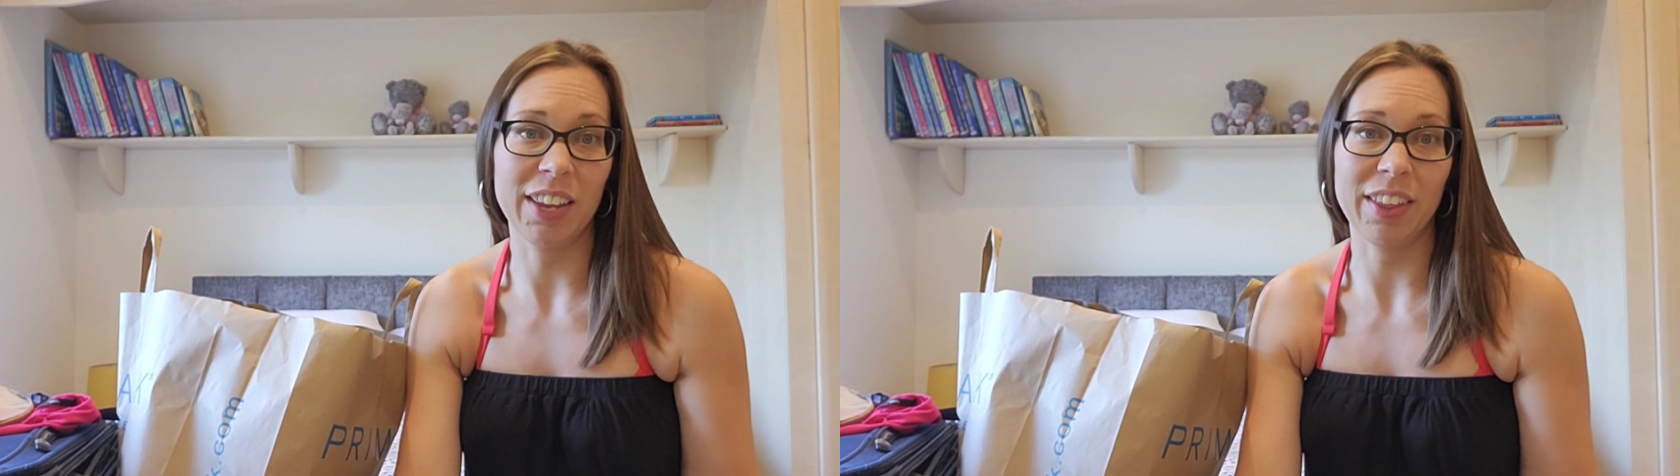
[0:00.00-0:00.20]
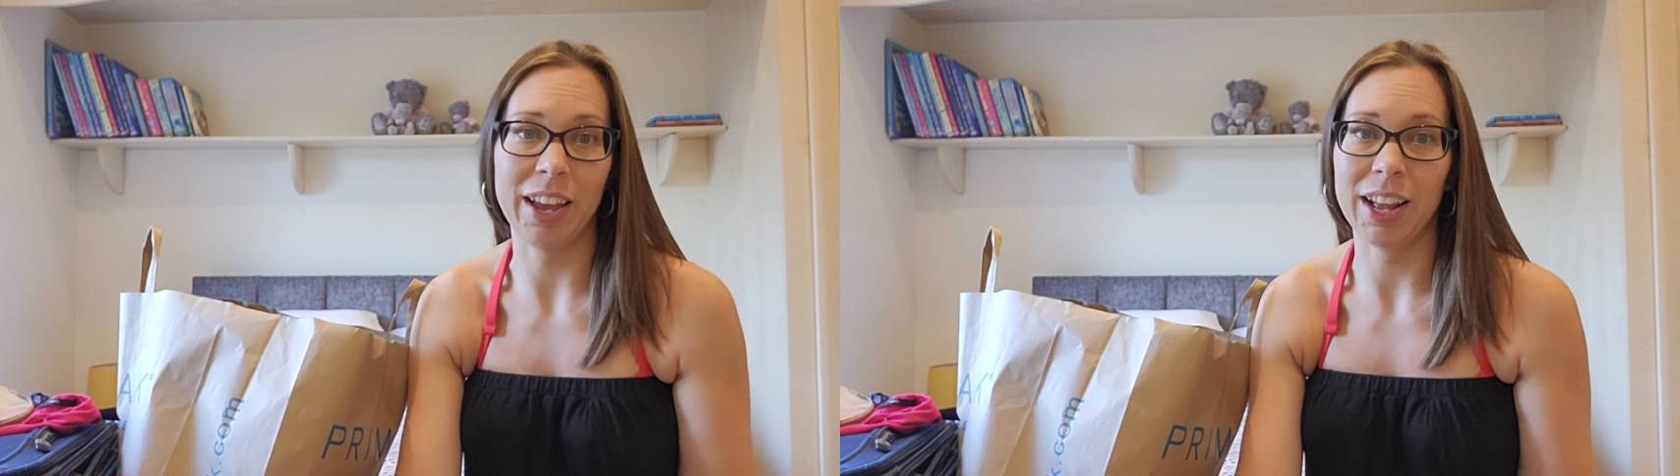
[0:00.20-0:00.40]

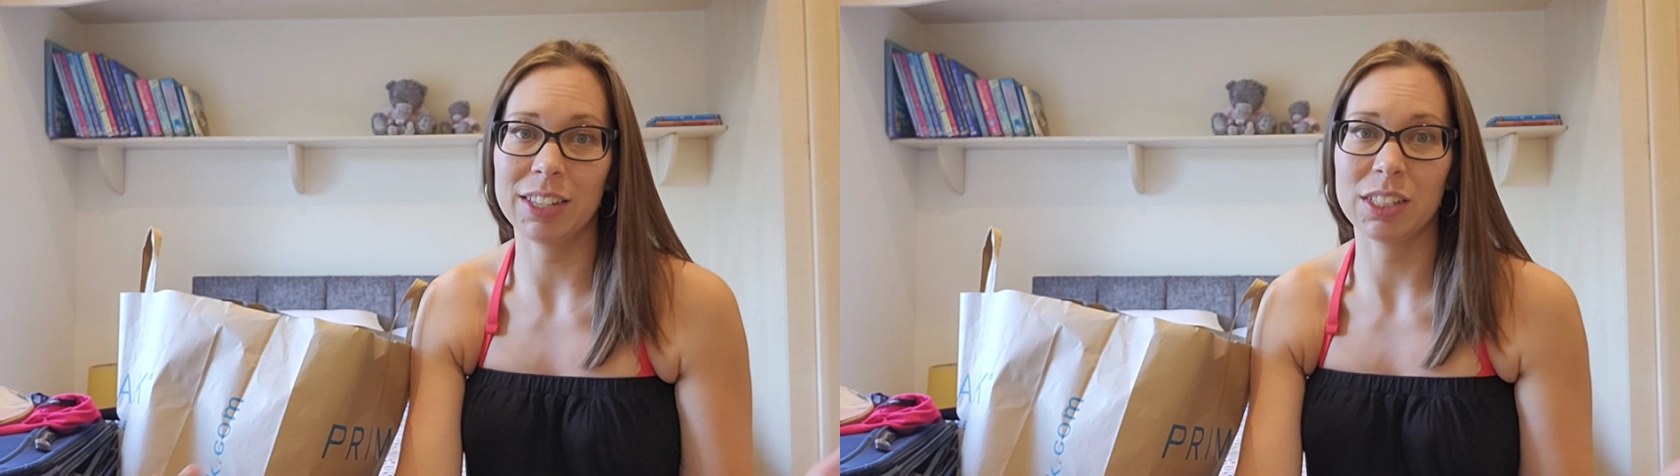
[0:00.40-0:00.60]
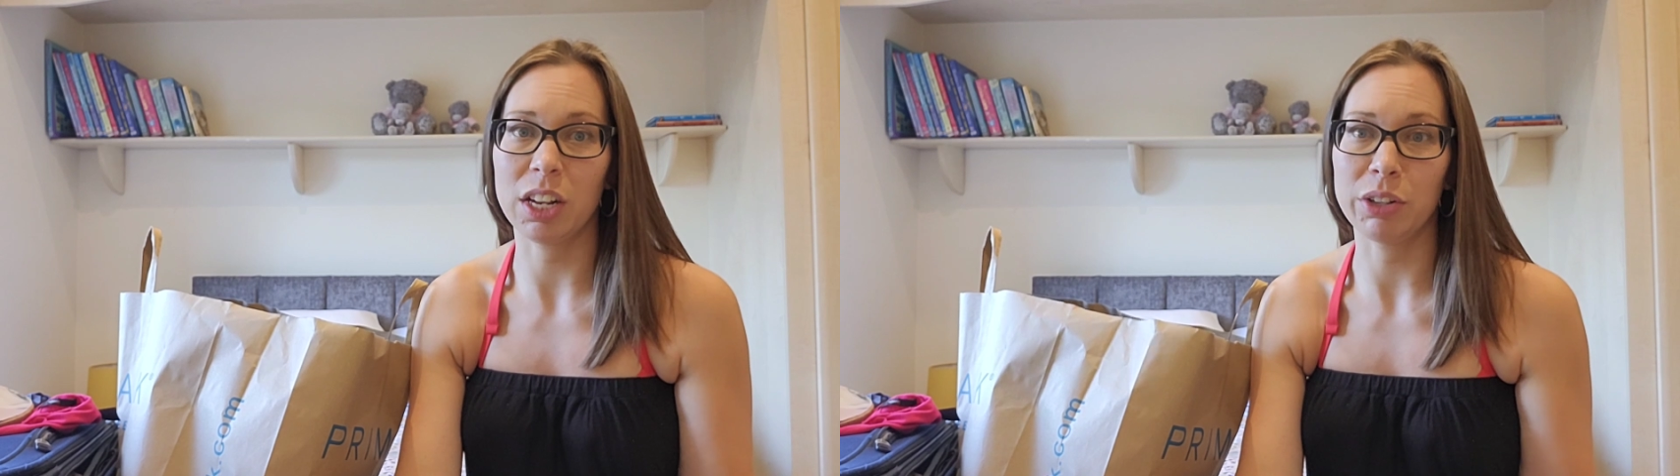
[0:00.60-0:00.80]
it there,
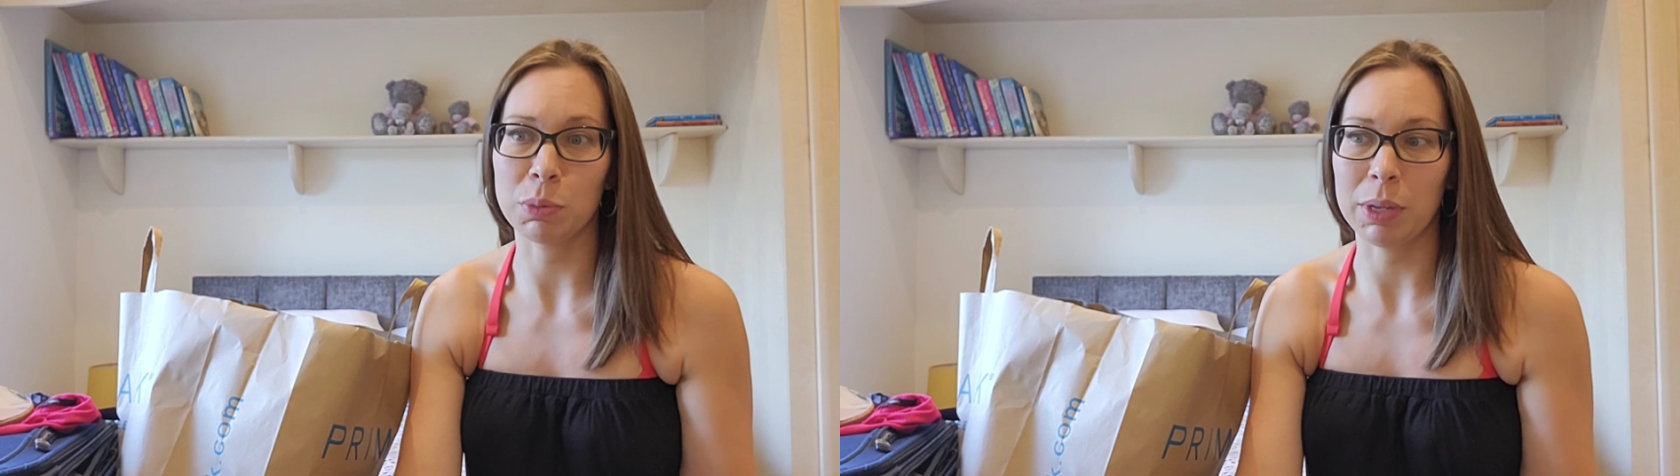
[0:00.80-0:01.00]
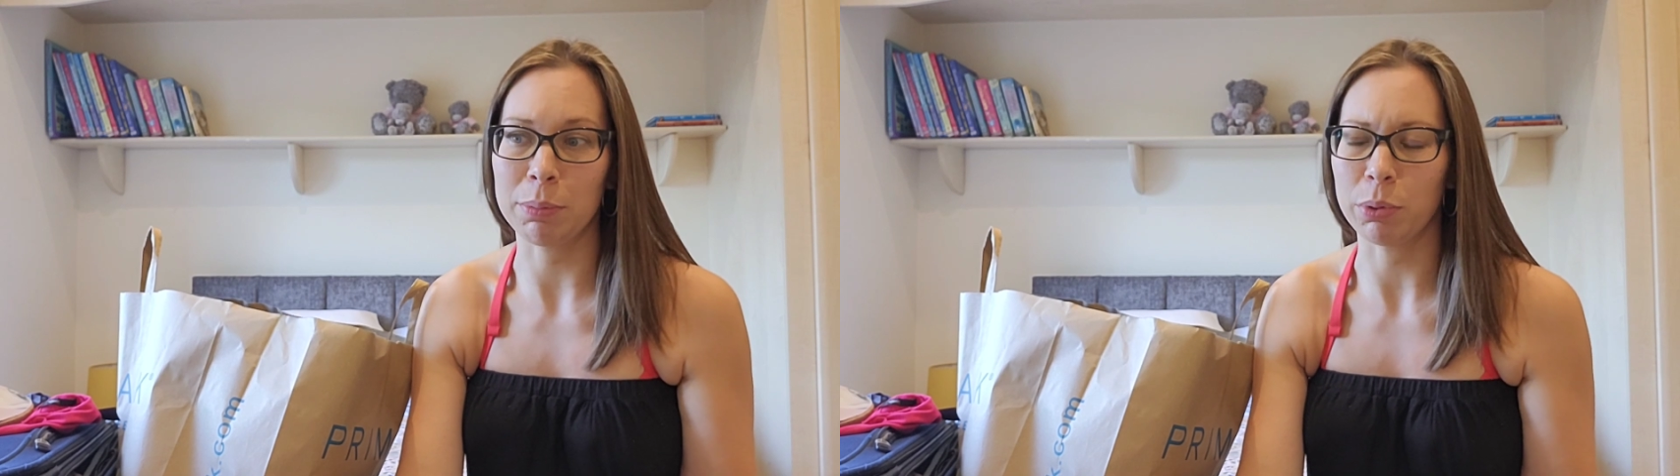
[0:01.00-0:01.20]
as do loads
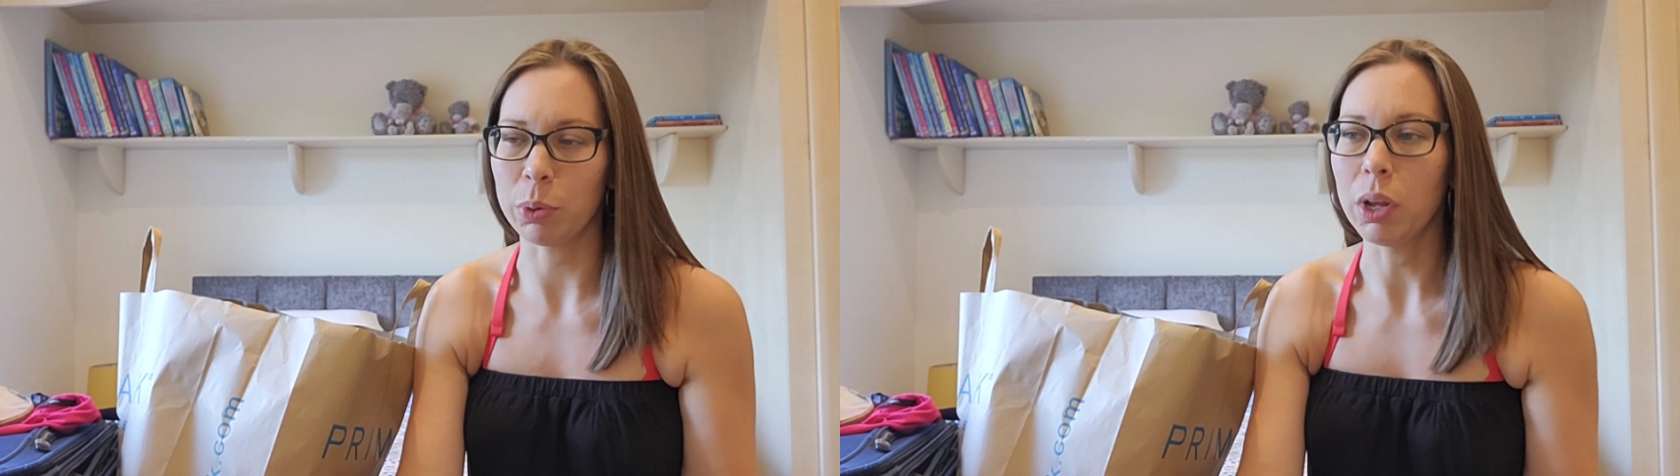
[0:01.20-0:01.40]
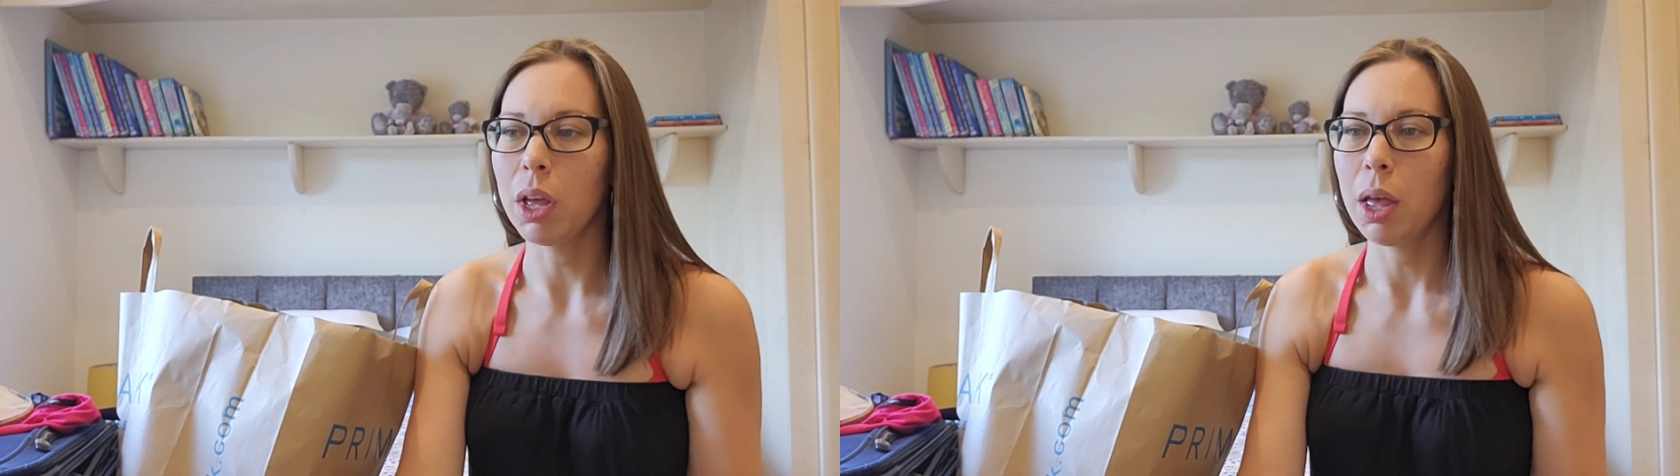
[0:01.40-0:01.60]
of people.